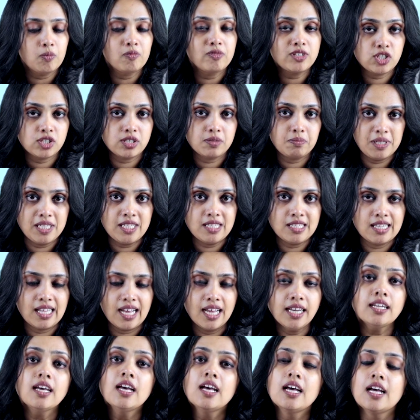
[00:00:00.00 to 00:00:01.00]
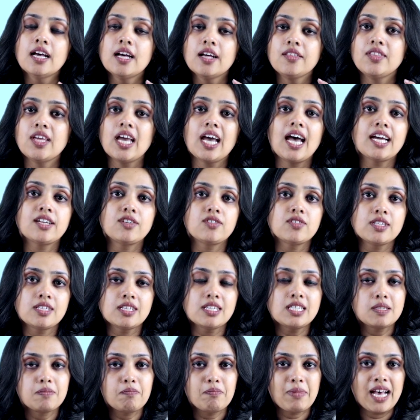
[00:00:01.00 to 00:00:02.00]
which means that the
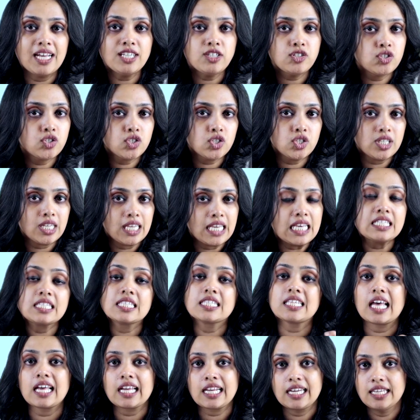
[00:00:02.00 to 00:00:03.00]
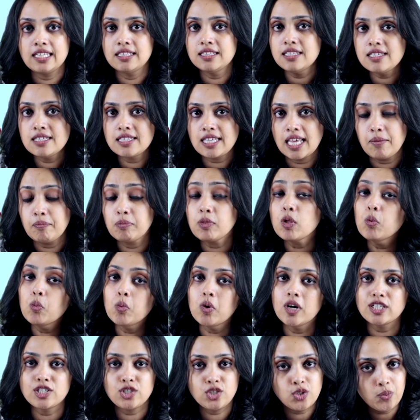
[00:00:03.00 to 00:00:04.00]
addresses match exactly the same,
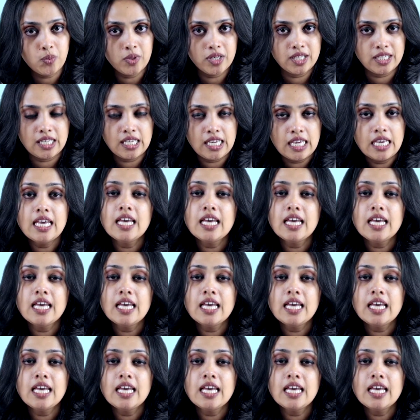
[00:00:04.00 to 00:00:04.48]
word to word.